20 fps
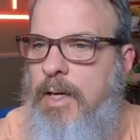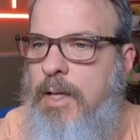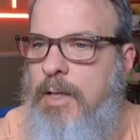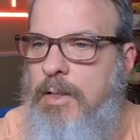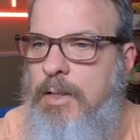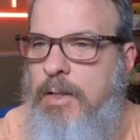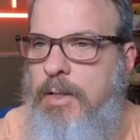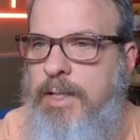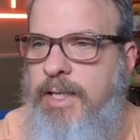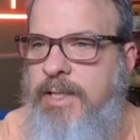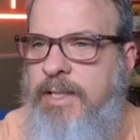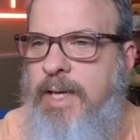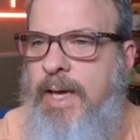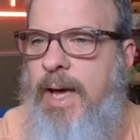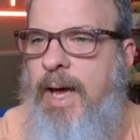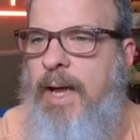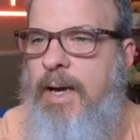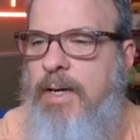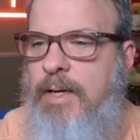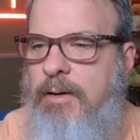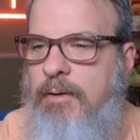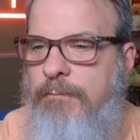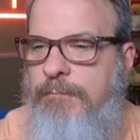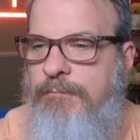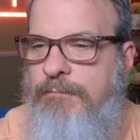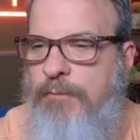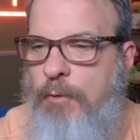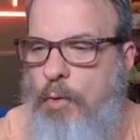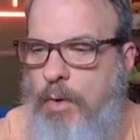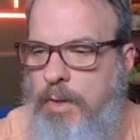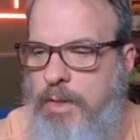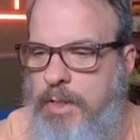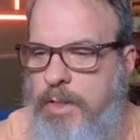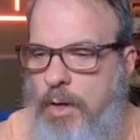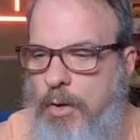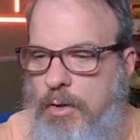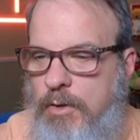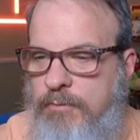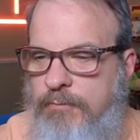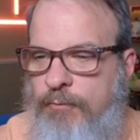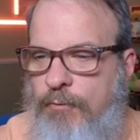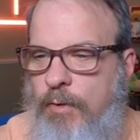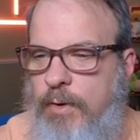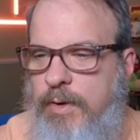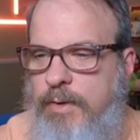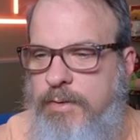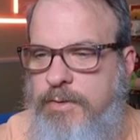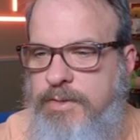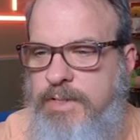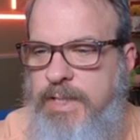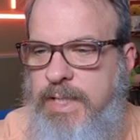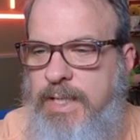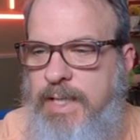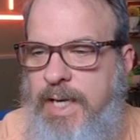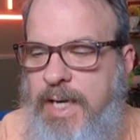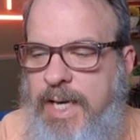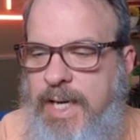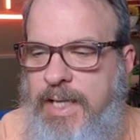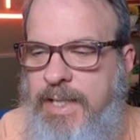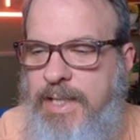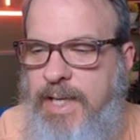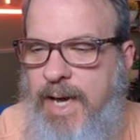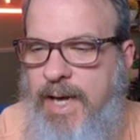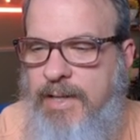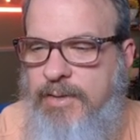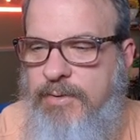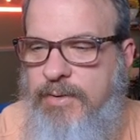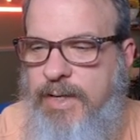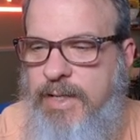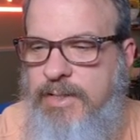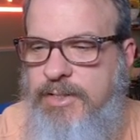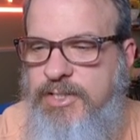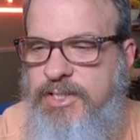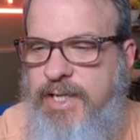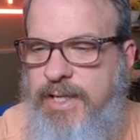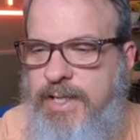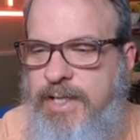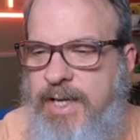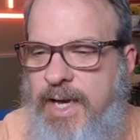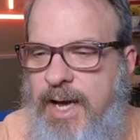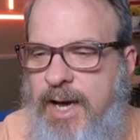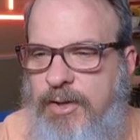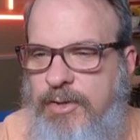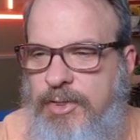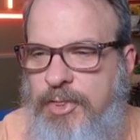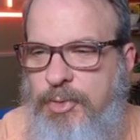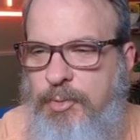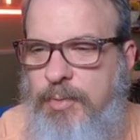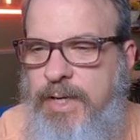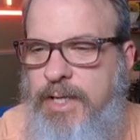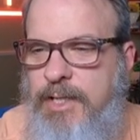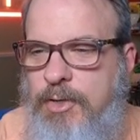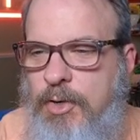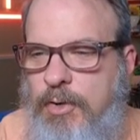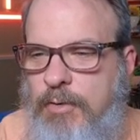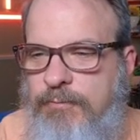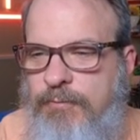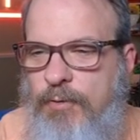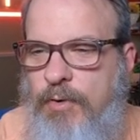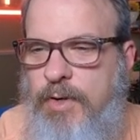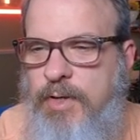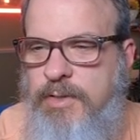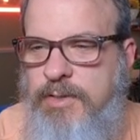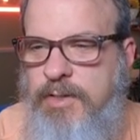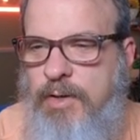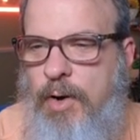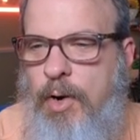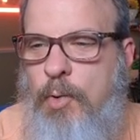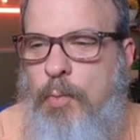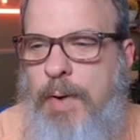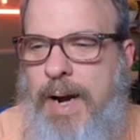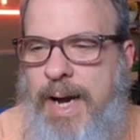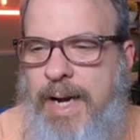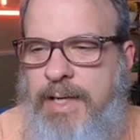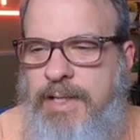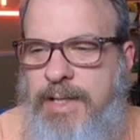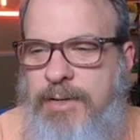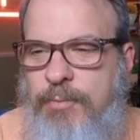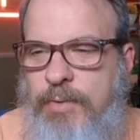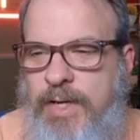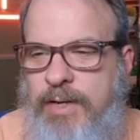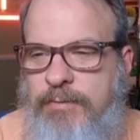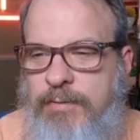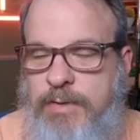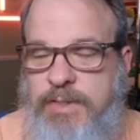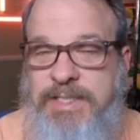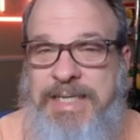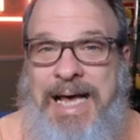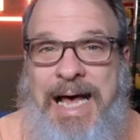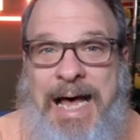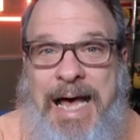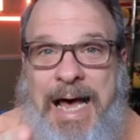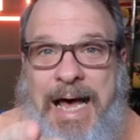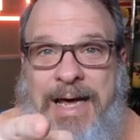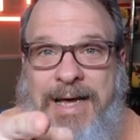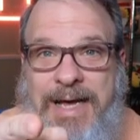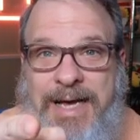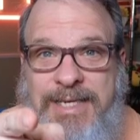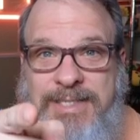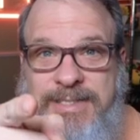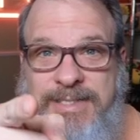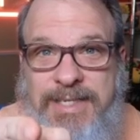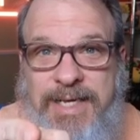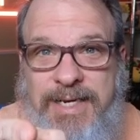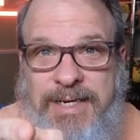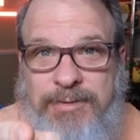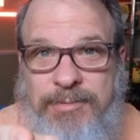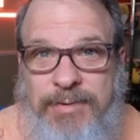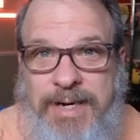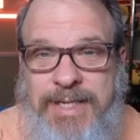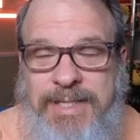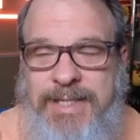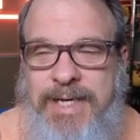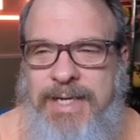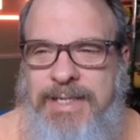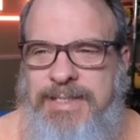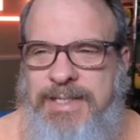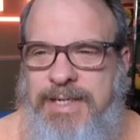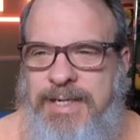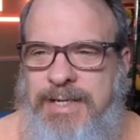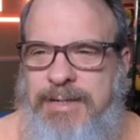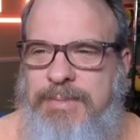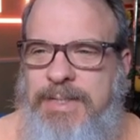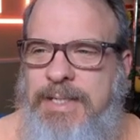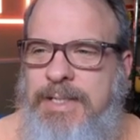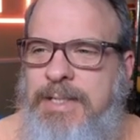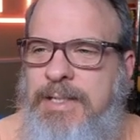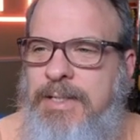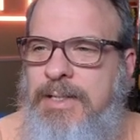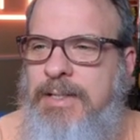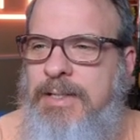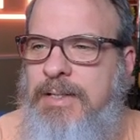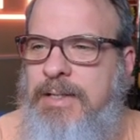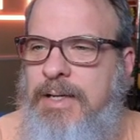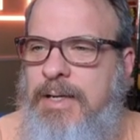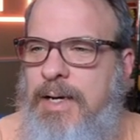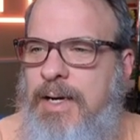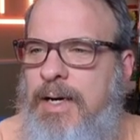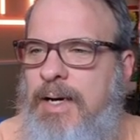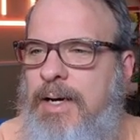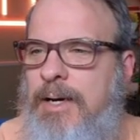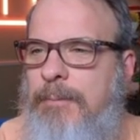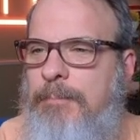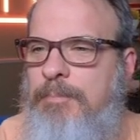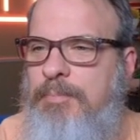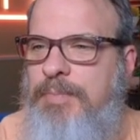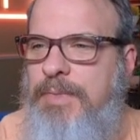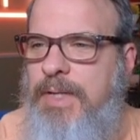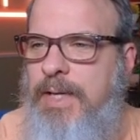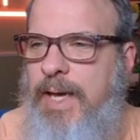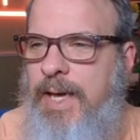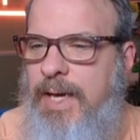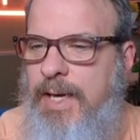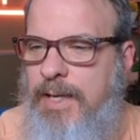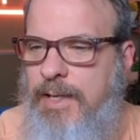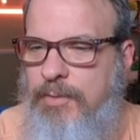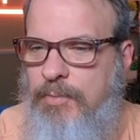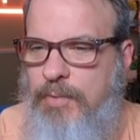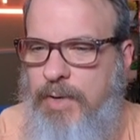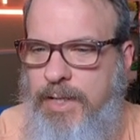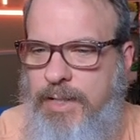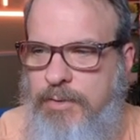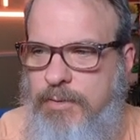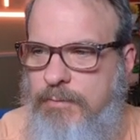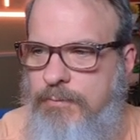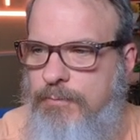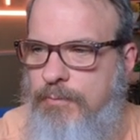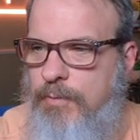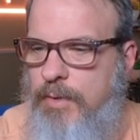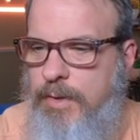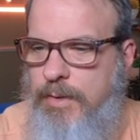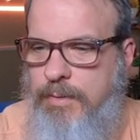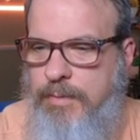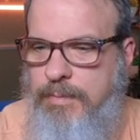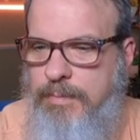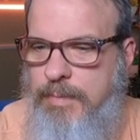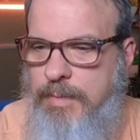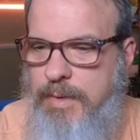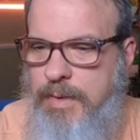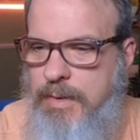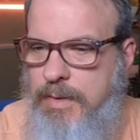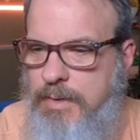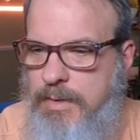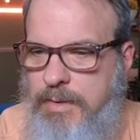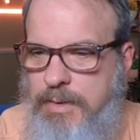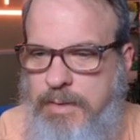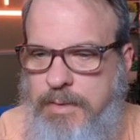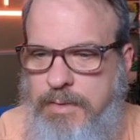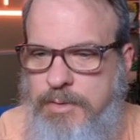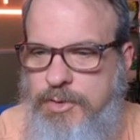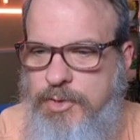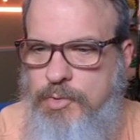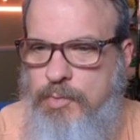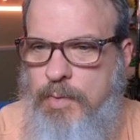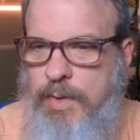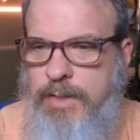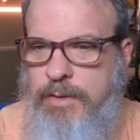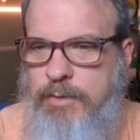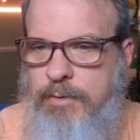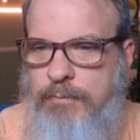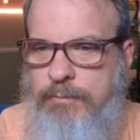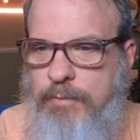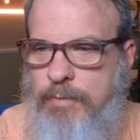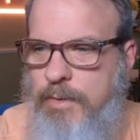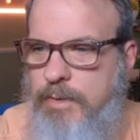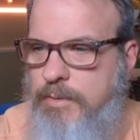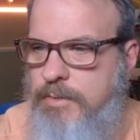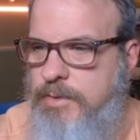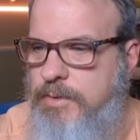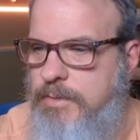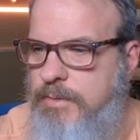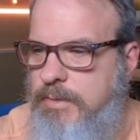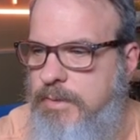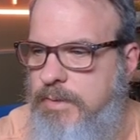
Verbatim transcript: Look at that. 4 gold foils. Hey, Gathering, check it out. 3 gold foils Arachne Weavers. Ha! I said it right that time. And a regular foil, 2 regular foils.